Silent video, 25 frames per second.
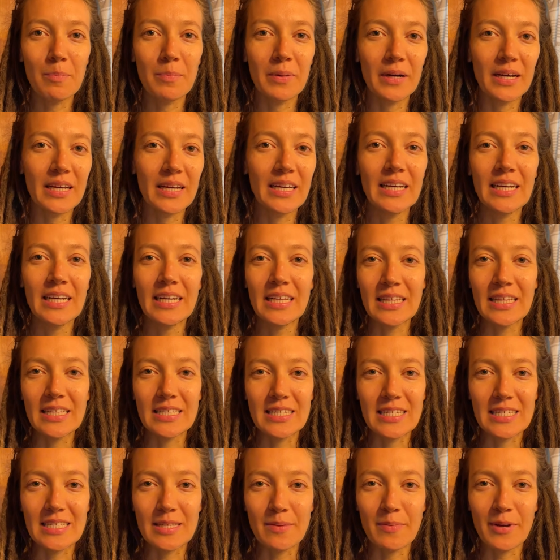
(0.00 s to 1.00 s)
but this
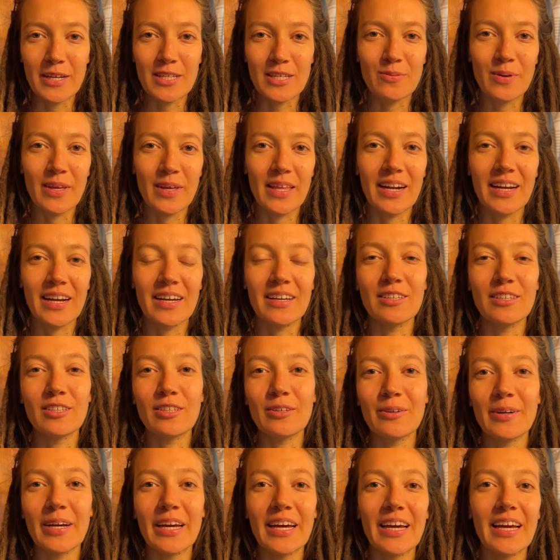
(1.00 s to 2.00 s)
is the best way that I can
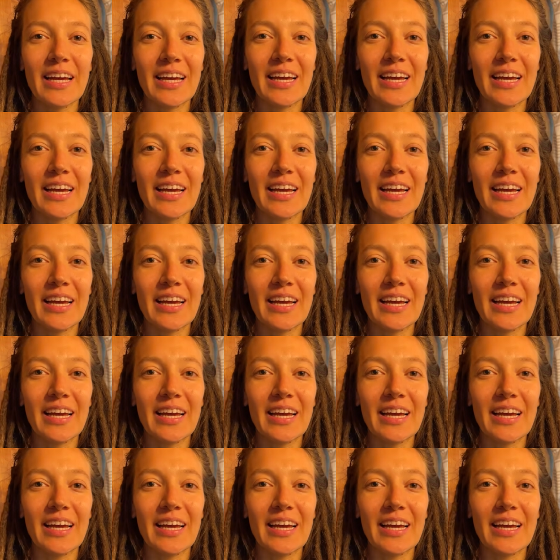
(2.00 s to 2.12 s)
do it.